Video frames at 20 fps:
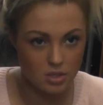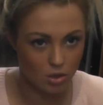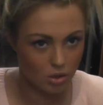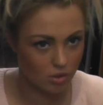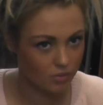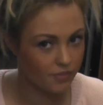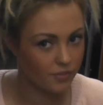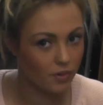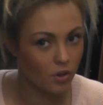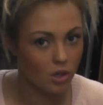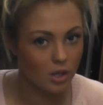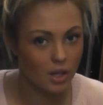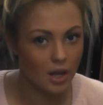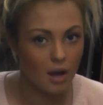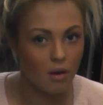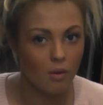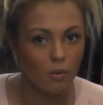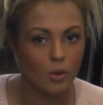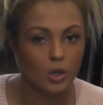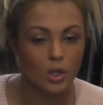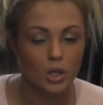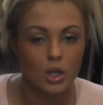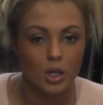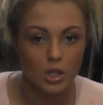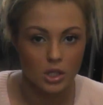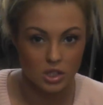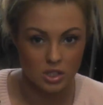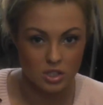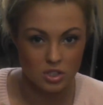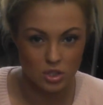going to fall out,
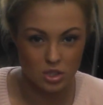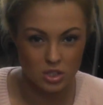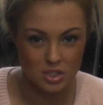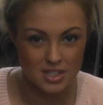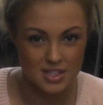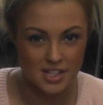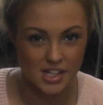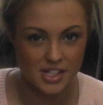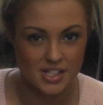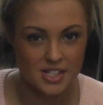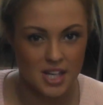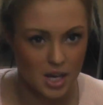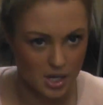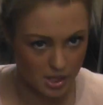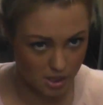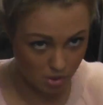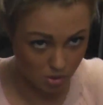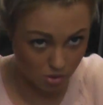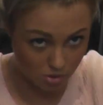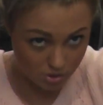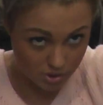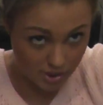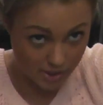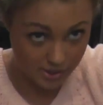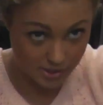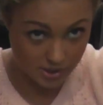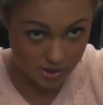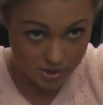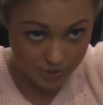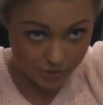and it's going to stay tight all
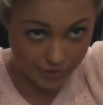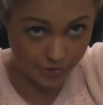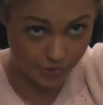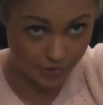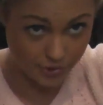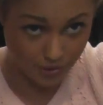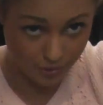night, so